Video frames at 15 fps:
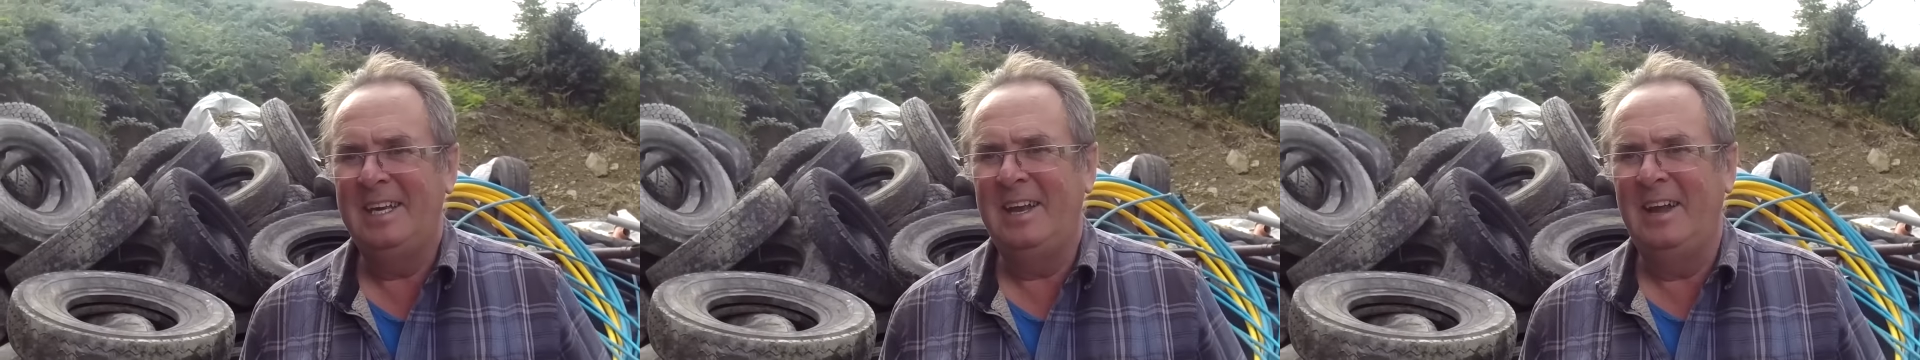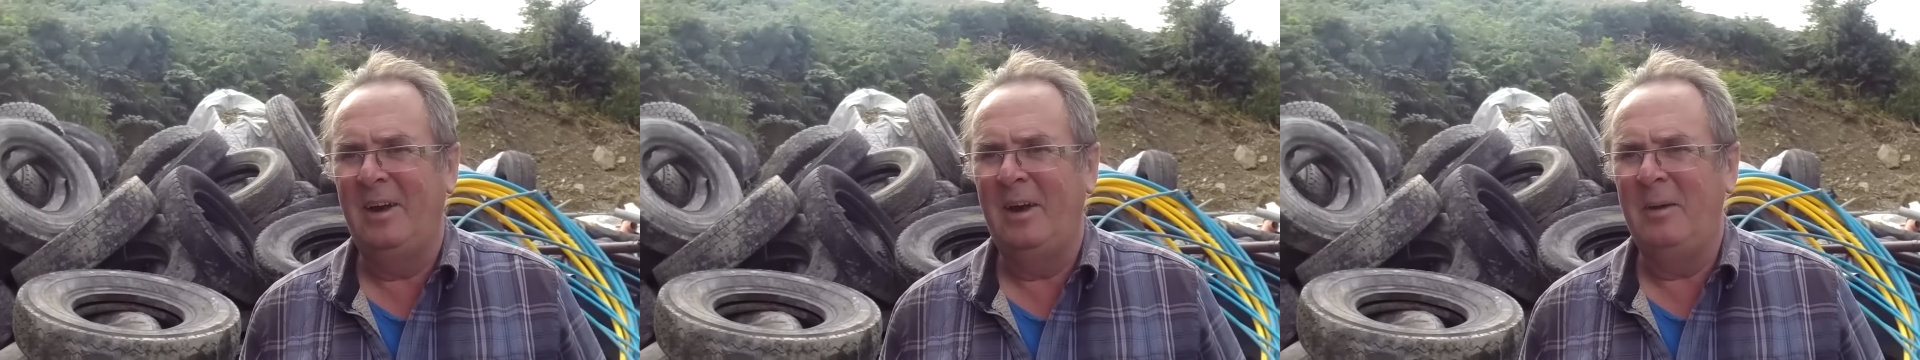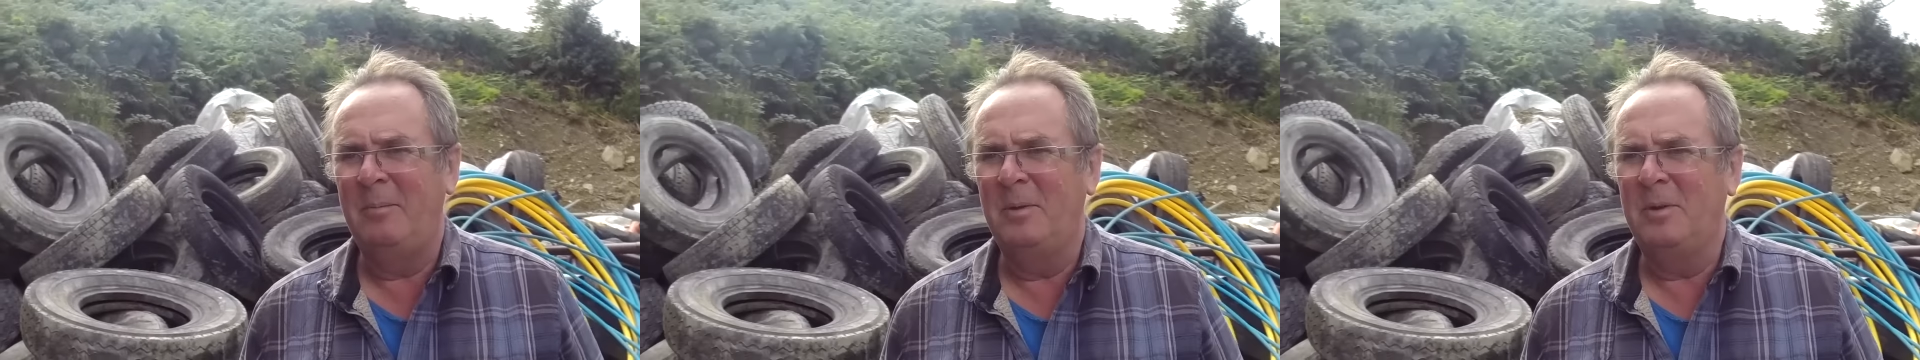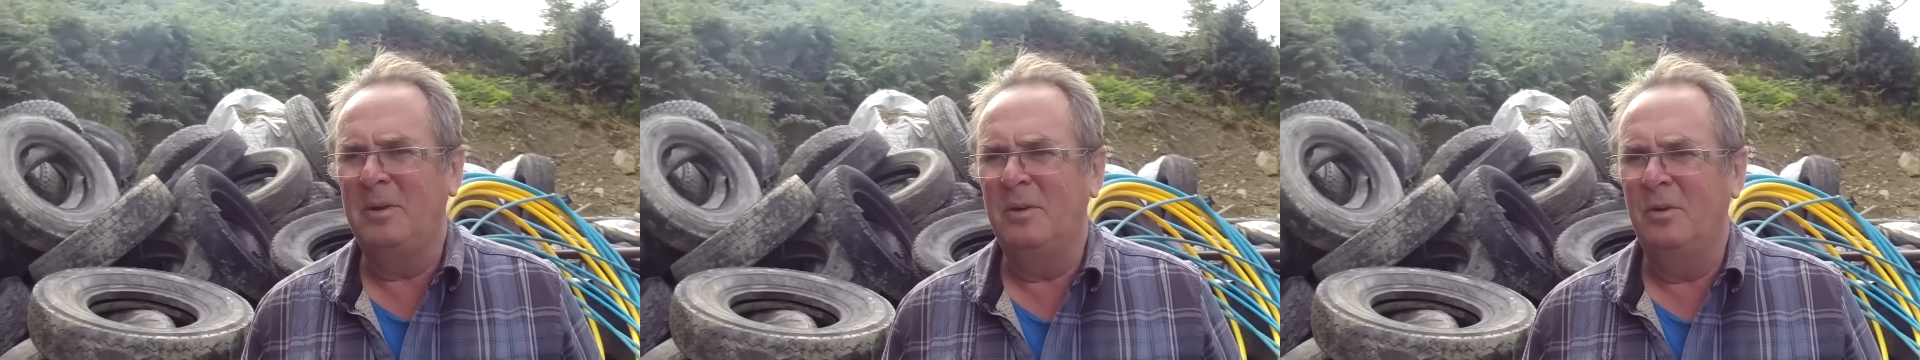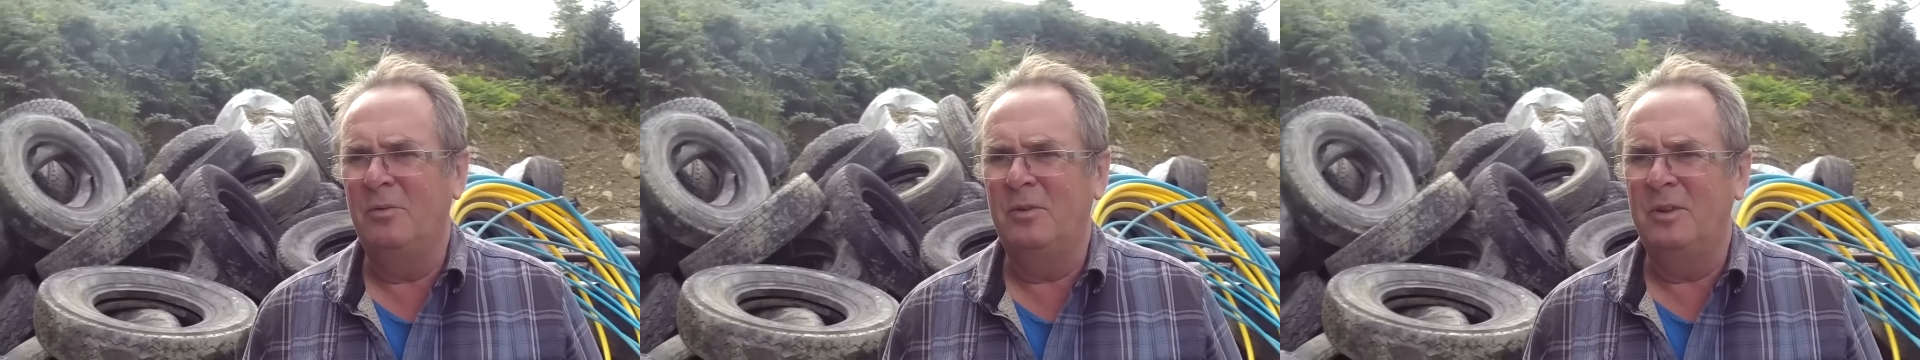You know, I'm
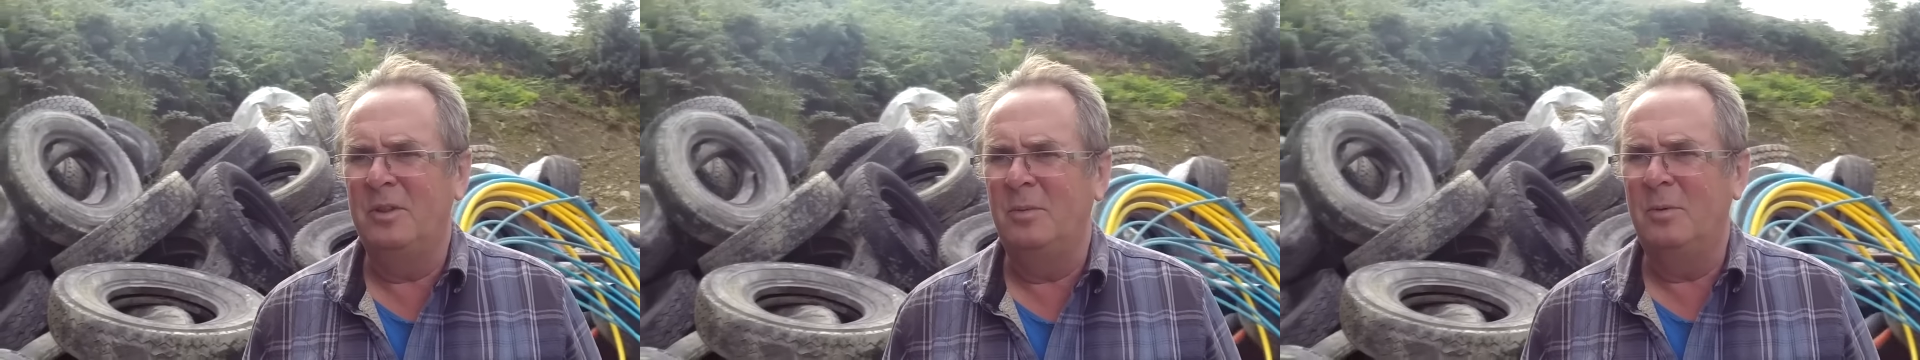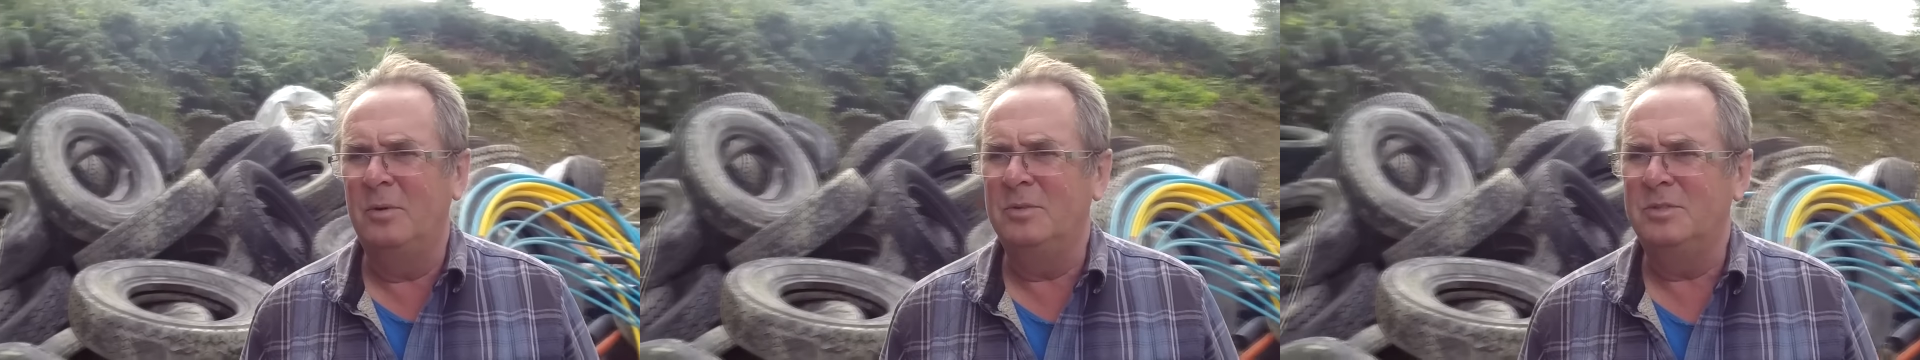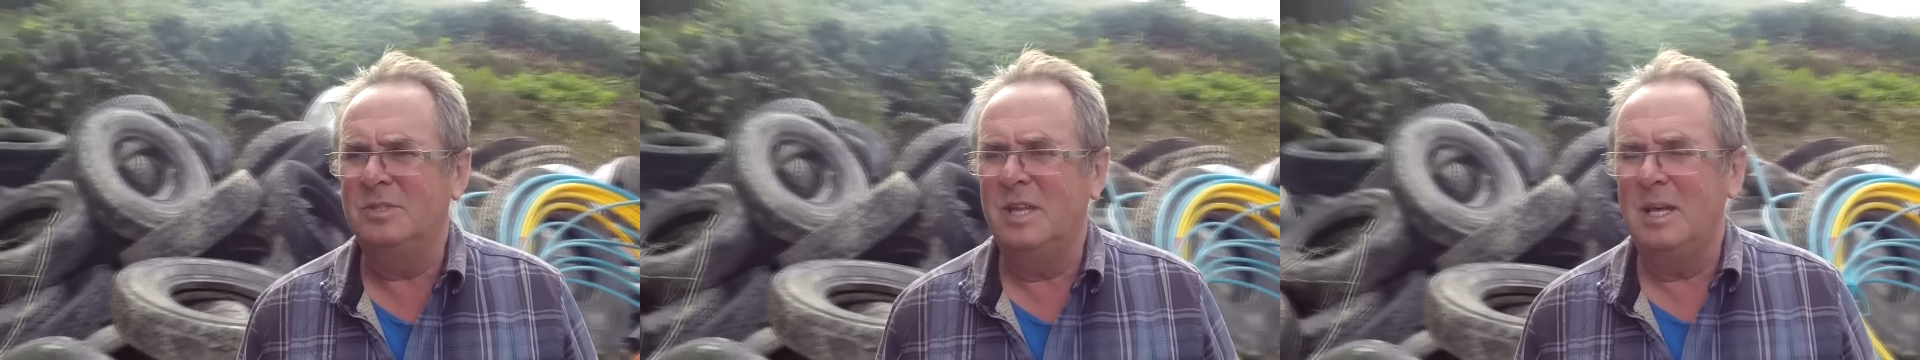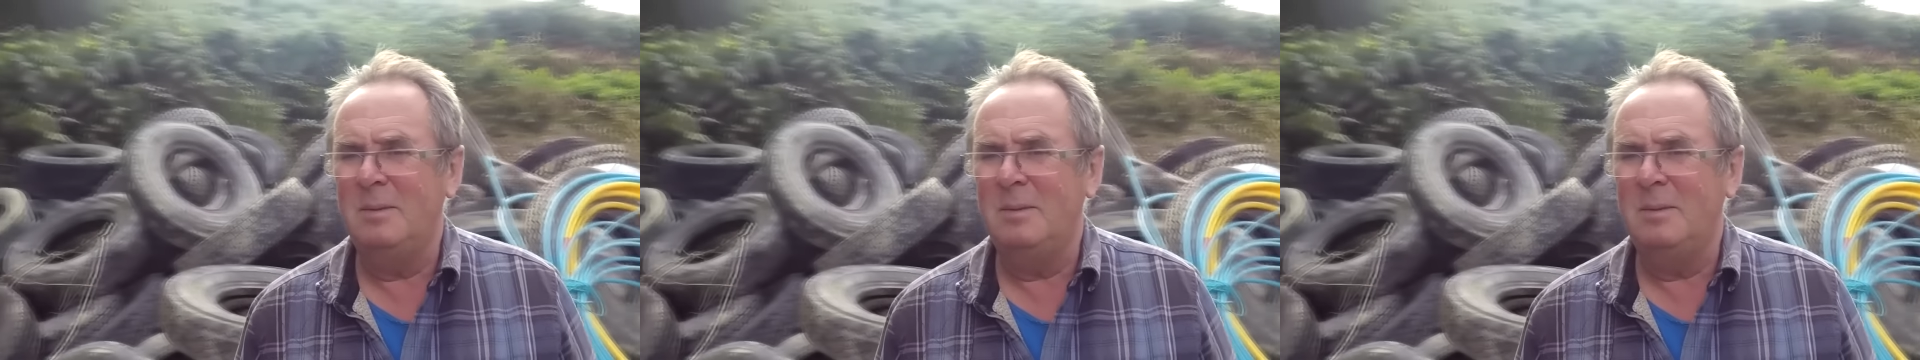looking over in the woods